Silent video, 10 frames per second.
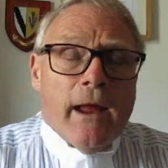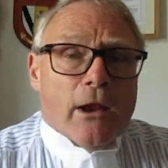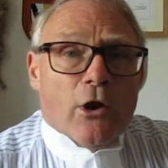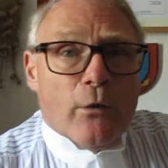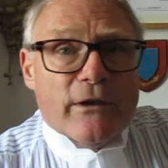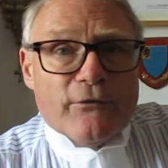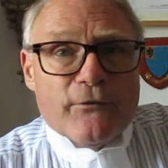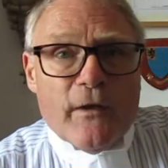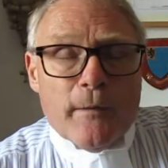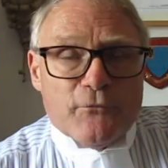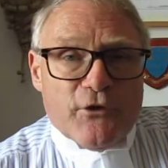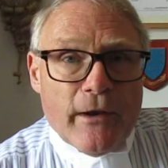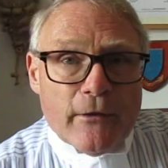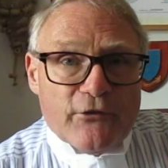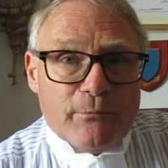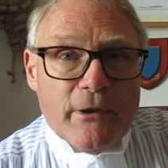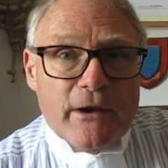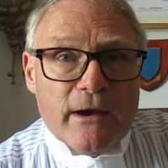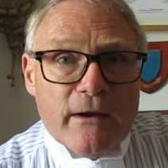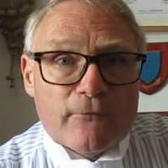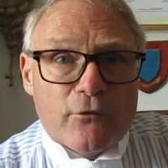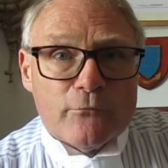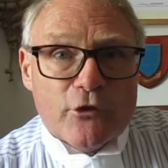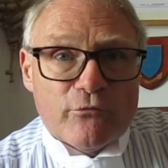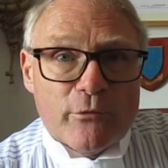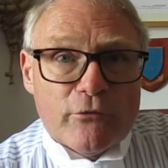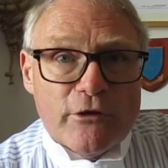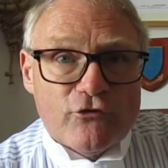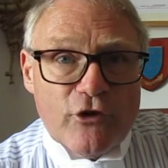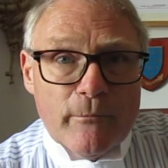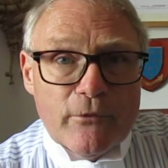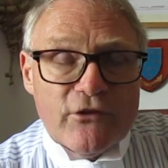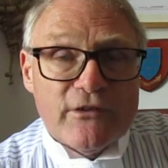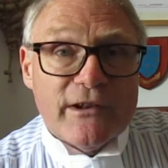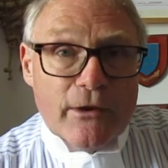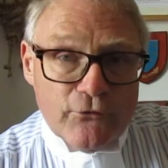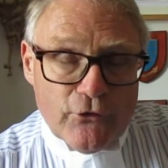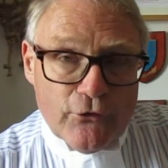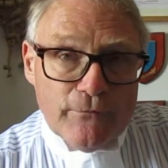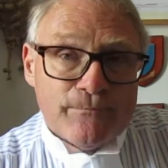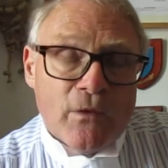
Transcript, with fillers: Hello, it's Phillip Taylor speaking from Richmond Green Chambers in London.